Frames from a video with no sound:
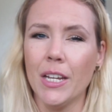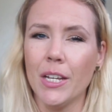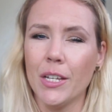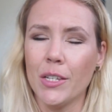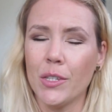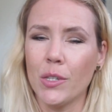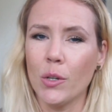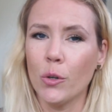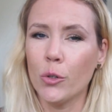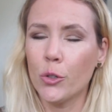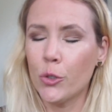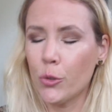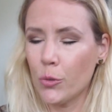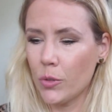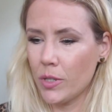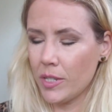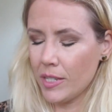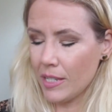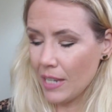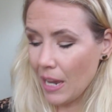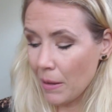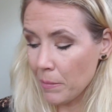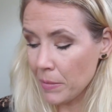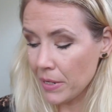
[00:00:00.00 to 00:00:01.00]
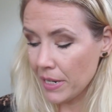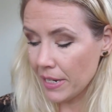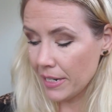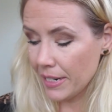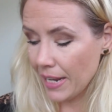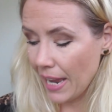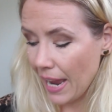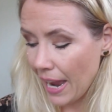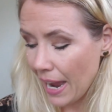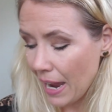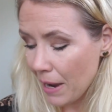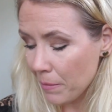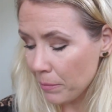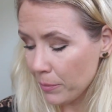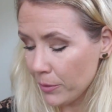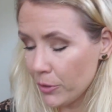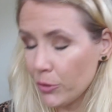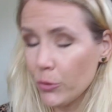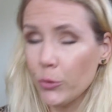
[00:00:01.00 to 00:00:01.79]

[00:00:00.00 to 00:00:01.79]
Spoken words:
So to sum it up,